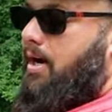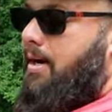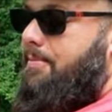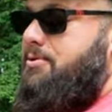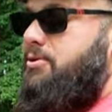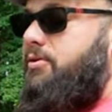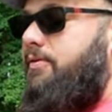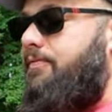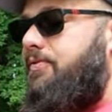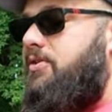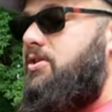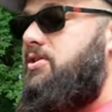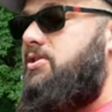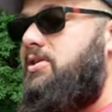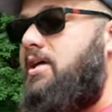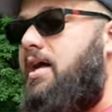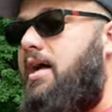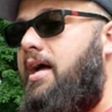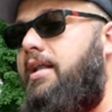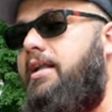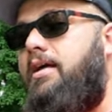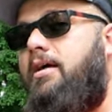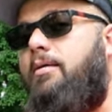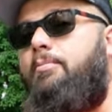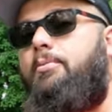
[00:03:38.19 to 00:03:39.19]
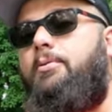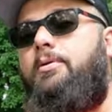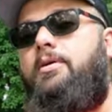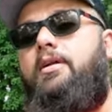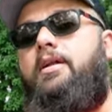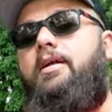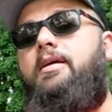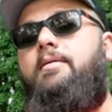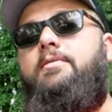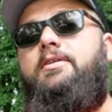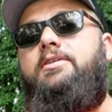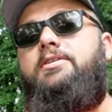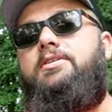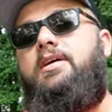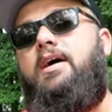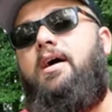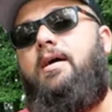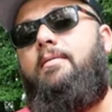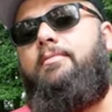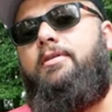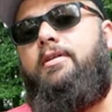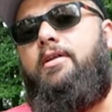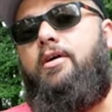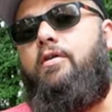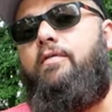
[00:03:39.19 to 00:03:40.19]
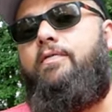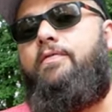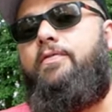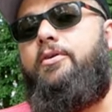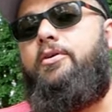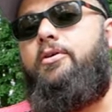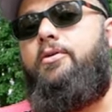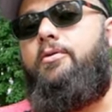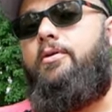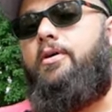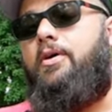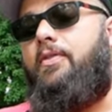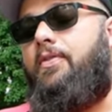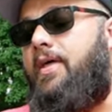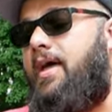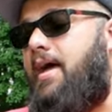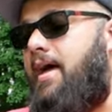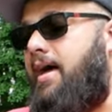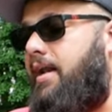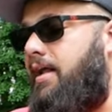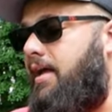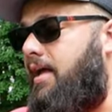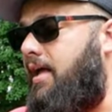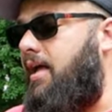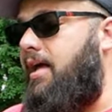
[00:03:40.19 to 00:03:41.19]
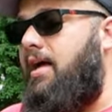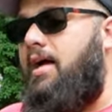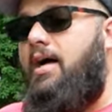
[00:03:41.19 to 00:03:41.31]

pops off the side. I'll put an image down below for you on that.